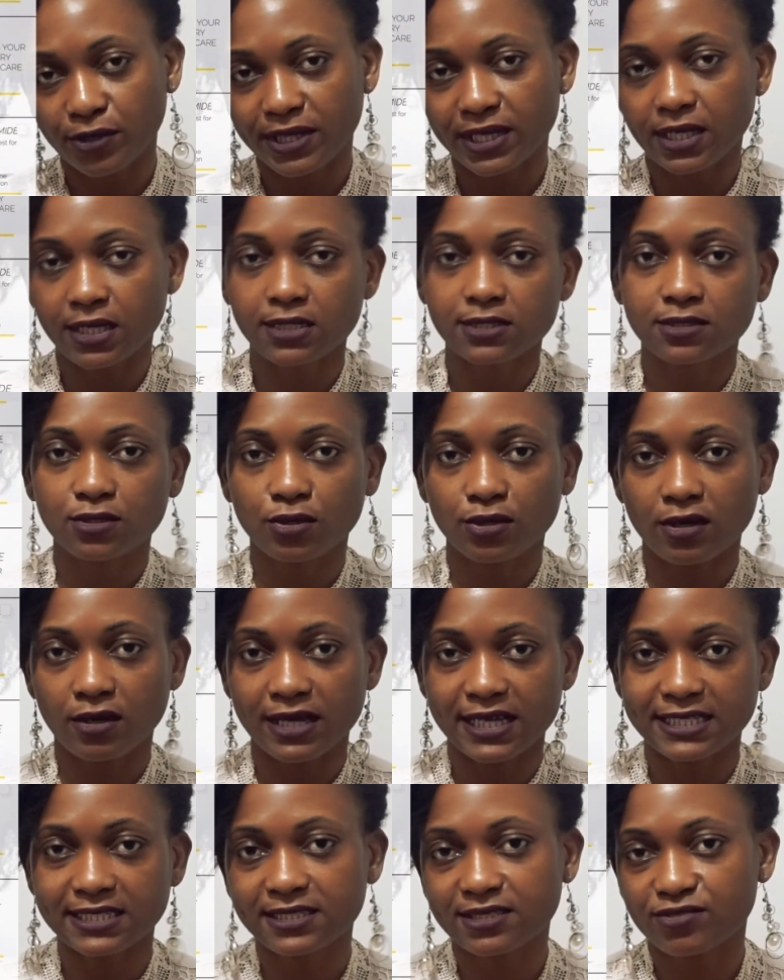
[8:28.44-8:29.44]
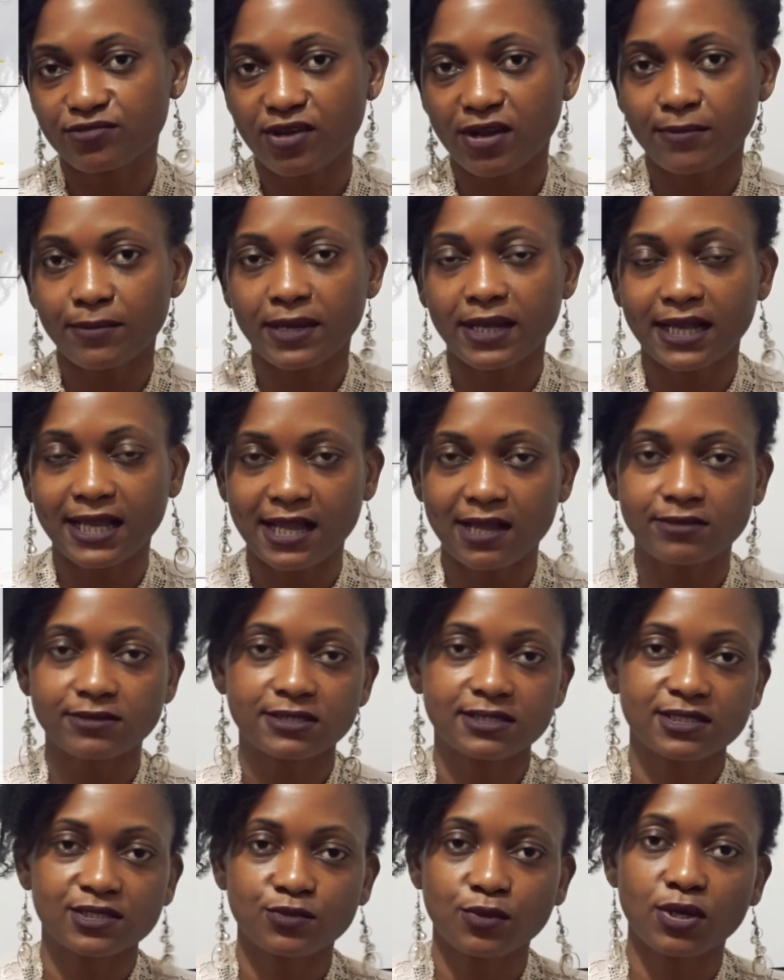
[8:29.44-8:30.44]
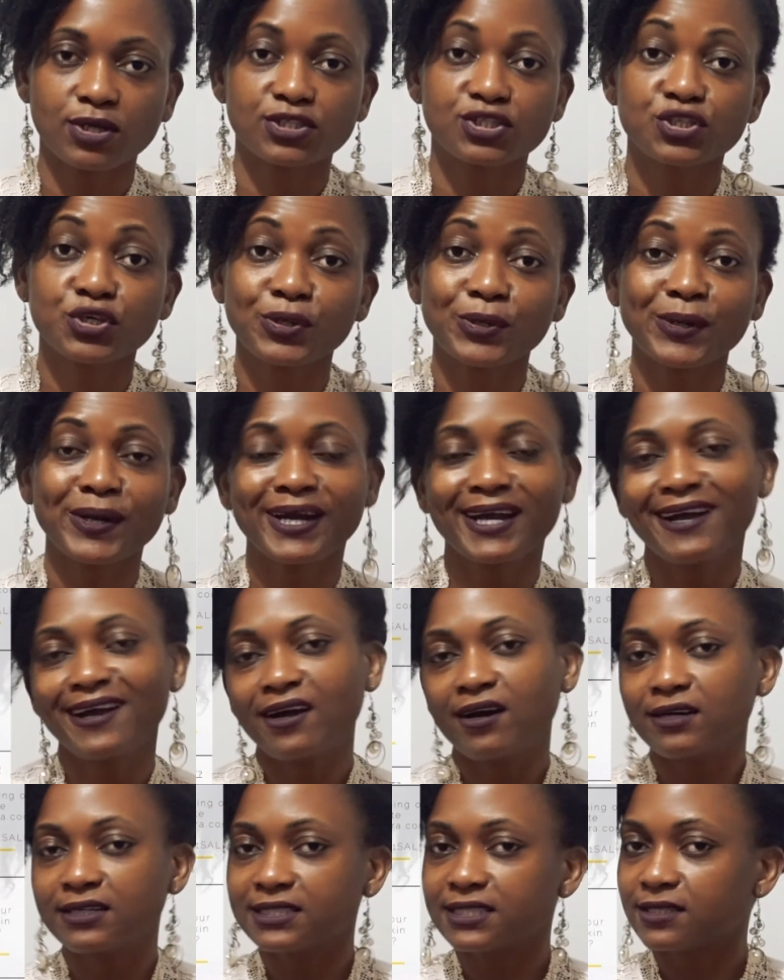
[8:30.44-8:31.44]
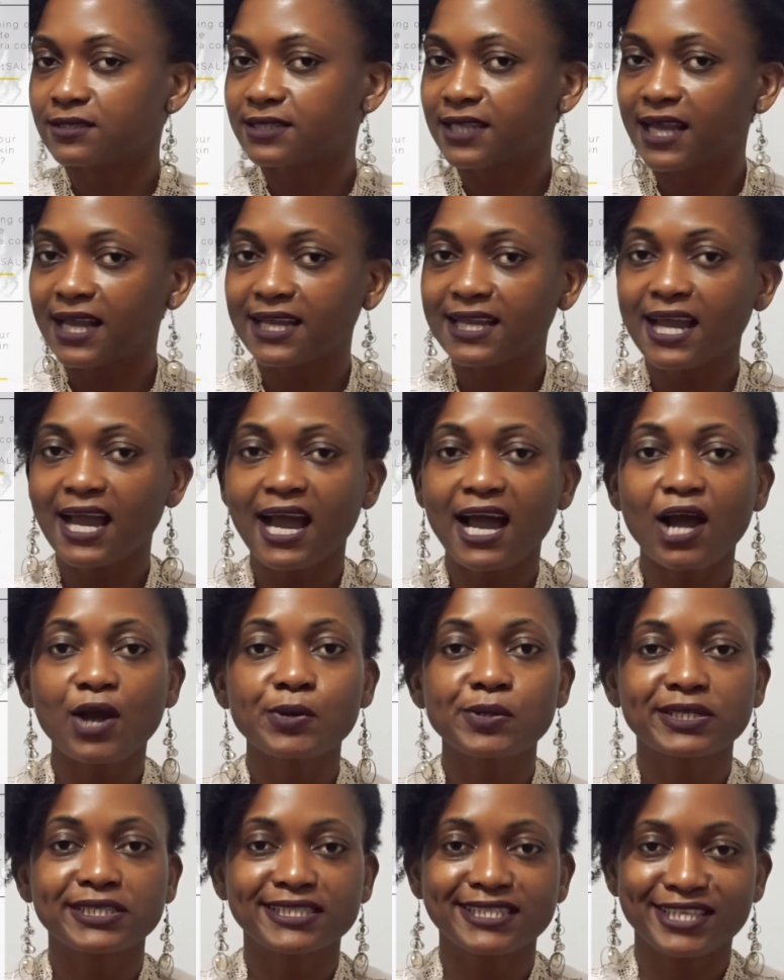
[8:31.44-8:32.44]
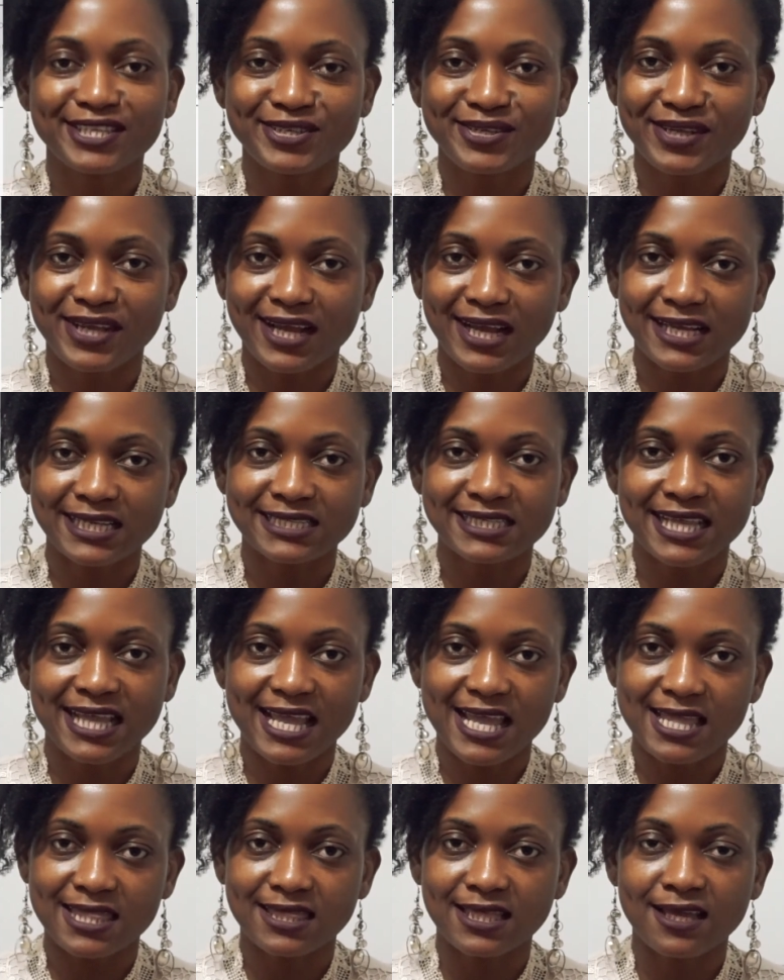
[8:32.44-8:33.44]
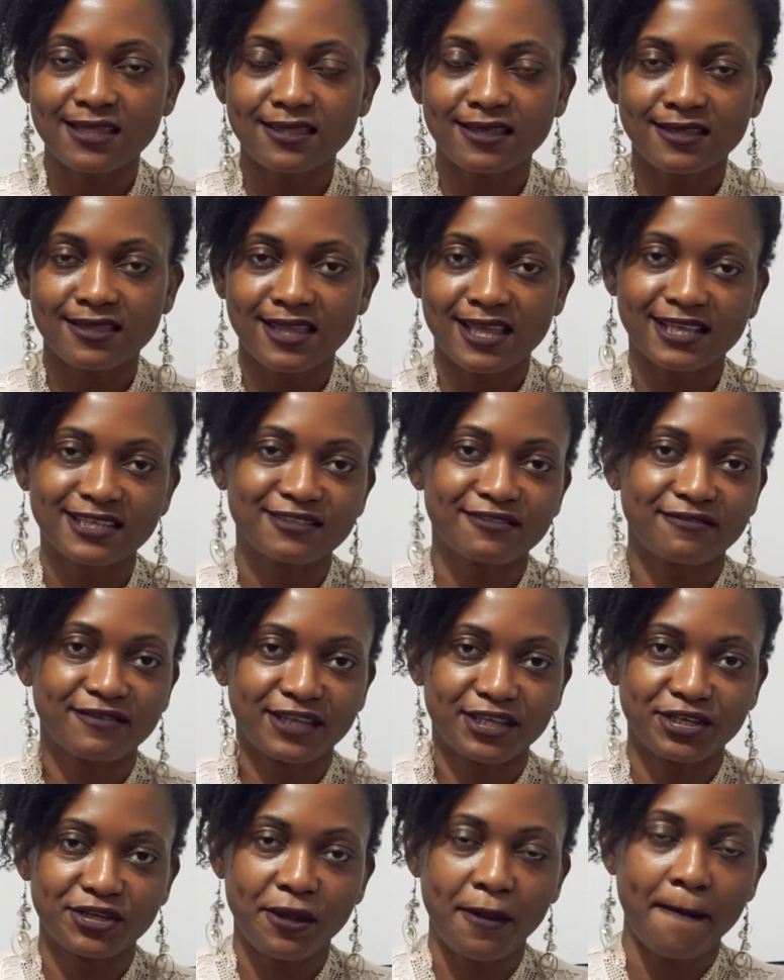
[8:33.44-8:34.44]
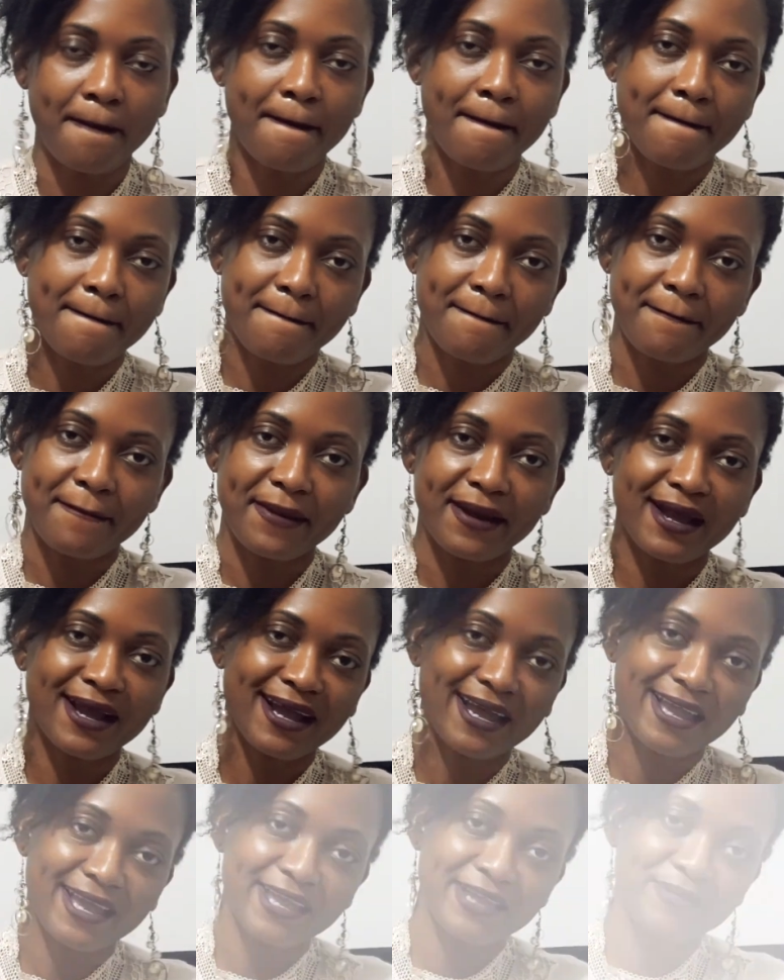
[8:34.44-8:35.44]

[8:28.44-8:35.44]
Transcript: us on our Instagram account as well. So until then, I will see you guys in the next video. Bye.